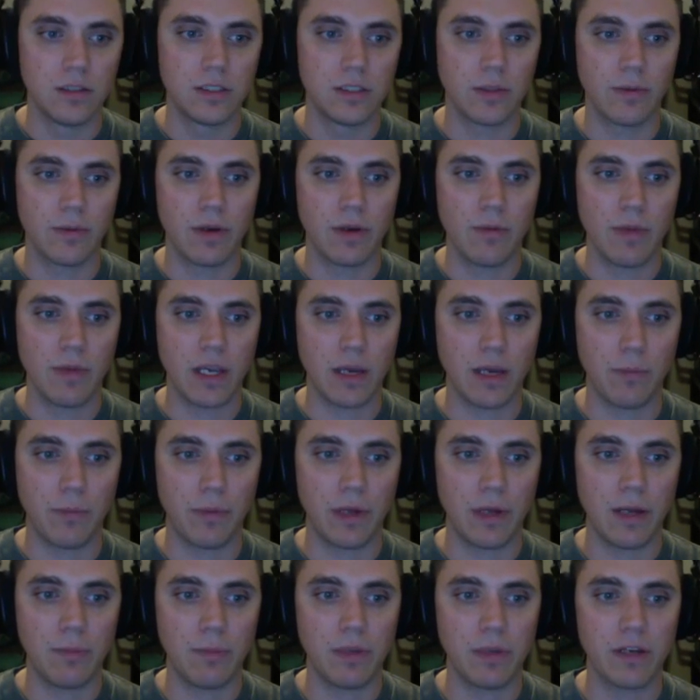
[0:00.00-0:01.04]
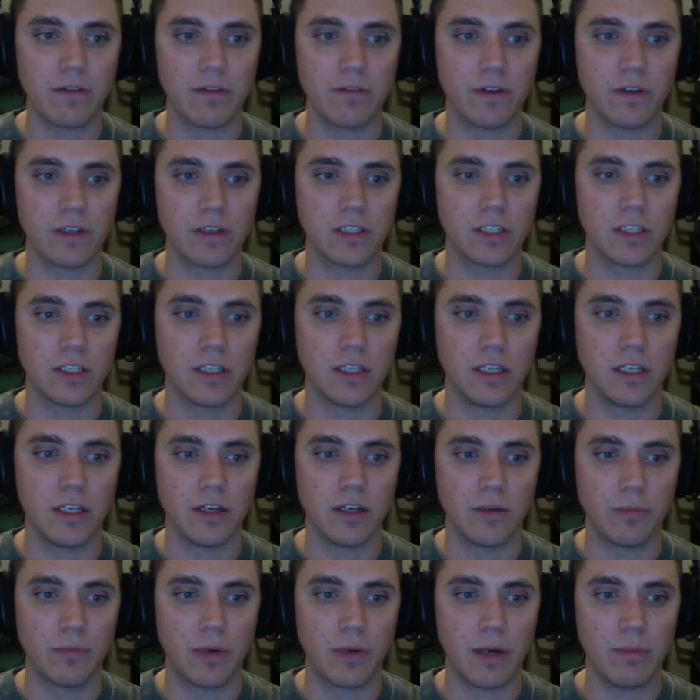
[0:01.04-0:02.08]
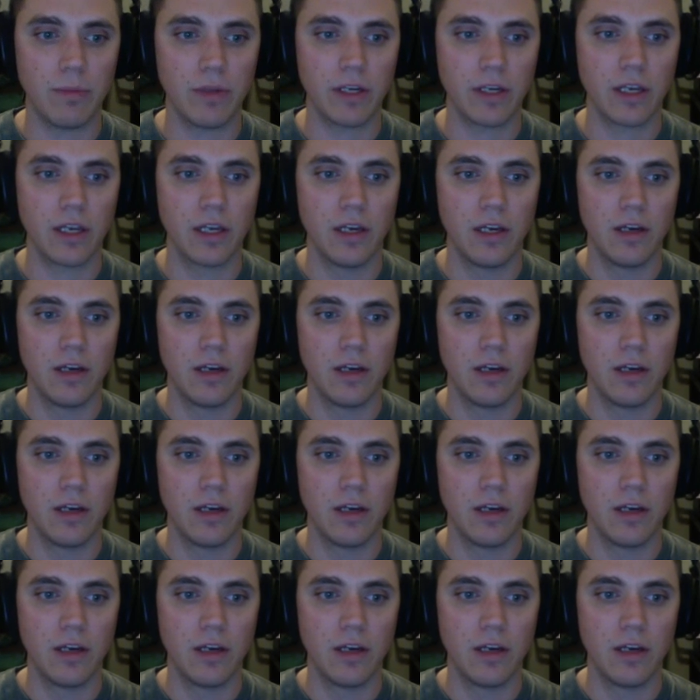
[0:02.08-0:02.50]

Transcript: So I'm gonna make a public function here, public